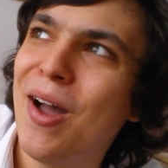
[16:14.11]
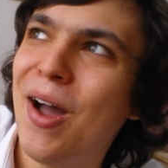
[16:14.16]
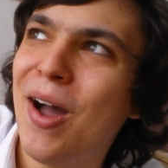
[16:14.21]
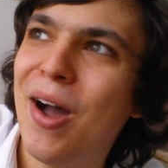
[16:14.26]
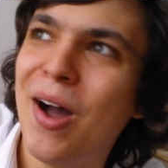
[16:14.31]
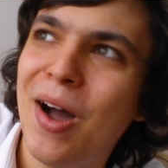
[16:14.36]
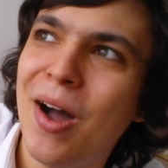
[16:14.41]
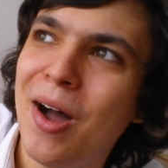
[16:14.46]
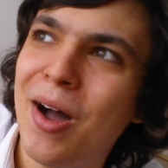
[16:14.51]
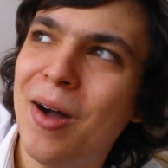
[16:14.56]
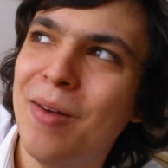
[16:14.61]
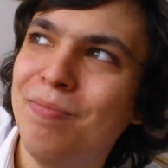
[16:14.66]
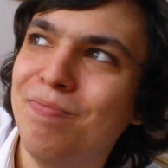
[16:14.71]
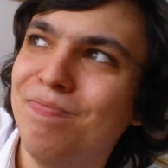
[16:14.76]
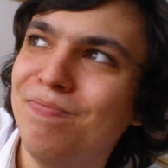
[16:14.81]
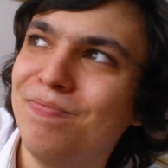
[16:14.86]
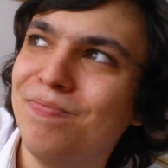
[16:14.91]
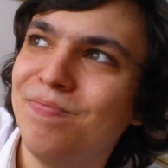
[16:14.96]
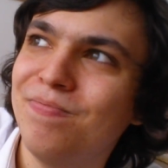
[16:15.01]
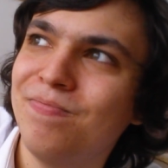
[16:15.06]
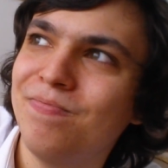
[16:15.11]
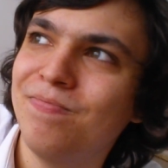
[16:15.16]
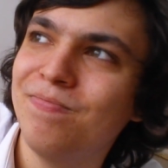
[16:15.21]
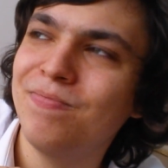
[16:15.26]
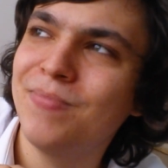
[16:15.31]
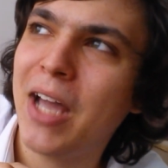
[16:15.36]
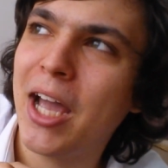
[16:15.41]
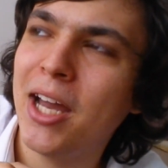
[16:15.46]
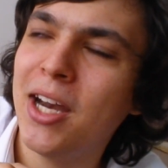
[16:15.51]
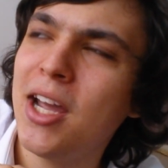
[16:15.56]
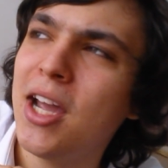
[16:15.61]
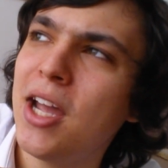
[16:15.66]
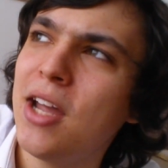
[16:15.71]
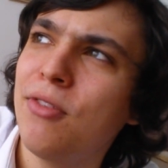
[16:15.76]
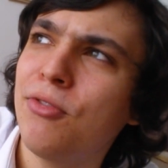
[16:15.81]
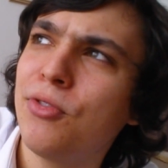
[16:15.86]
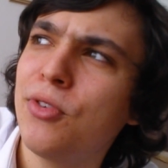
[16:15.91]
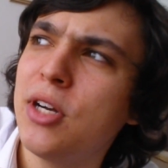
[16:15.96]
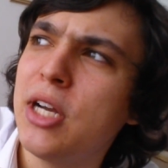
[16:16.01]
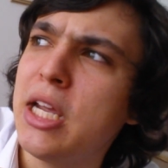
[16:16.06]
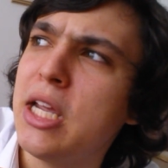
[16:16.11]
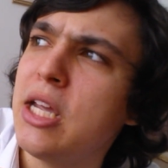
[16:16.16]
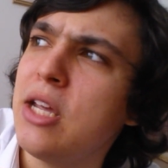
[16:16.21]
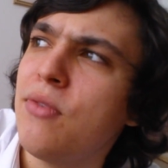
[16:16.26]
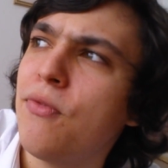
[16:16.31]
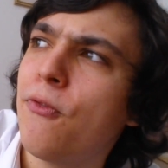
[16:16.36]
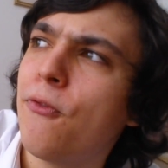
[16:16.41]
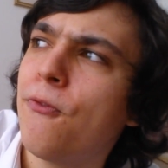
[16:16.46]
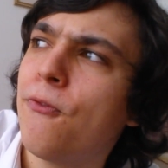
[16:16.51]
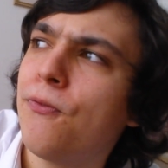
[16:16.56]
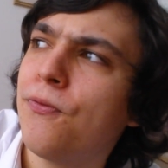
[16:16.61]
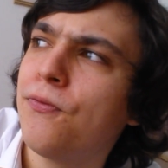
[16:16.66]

And every